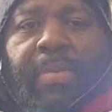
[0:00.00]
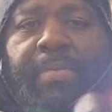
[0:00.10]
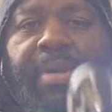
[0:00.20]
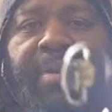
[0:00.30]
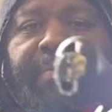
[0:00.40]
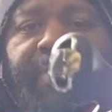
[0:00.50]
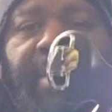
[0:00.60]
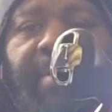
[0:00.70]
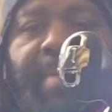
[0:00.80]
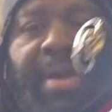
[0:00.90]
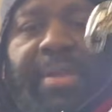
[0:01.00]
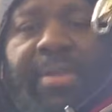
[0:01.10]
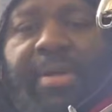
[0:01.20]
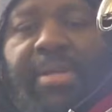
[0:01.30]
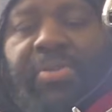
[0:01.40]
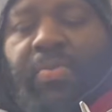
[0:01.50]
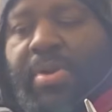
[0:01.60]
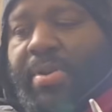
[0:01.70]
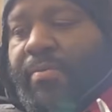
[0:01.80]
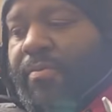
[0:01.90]
but if anybody does
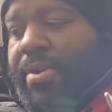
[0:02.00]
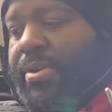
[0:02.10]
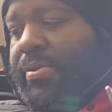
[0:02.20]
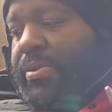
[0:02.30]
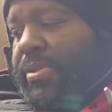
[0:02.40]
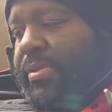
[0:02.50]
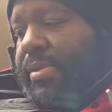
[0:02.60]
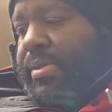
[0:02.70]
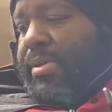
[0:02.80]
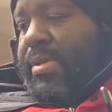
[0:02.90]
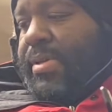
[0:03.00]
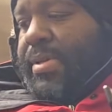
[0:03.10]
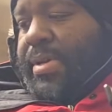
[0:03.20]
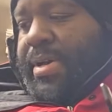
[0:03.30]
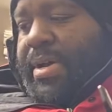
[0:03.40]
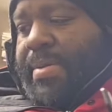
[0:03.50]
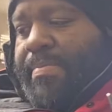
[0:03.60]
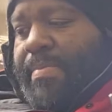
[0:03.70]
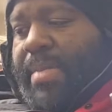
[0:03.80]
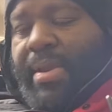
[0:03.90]
want reels
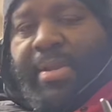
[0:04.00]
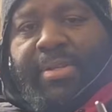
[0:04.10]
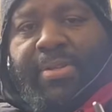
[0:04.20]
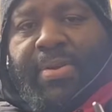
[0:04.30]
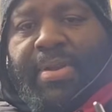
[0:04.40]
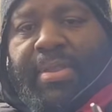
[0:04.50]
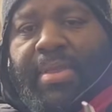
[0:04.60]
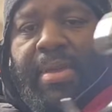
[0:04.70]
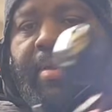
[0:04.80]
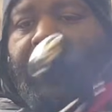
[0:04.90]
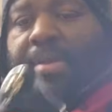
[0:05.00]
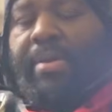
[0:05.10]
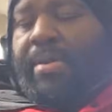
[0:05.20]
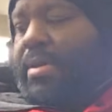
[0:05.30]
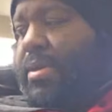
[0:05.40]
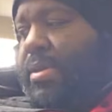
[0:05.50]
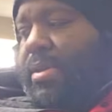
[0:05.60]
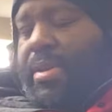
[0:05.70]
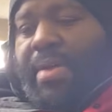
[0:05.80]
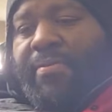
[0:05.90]
maintenance or anything,
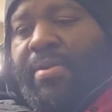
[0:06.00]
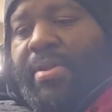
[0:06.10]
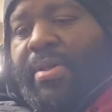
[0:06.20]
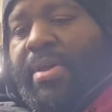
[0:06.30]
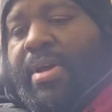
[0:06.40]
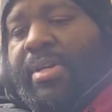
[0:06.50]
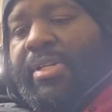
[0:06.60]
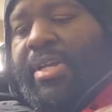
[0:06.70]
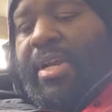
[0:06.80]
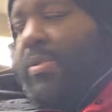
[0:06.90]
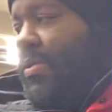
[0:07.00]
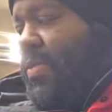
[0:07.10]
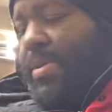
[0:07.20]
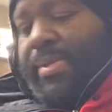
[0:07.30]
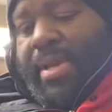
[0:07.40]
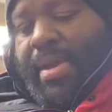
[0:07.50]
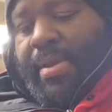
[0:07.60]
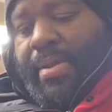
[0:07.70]
definitely check out the website.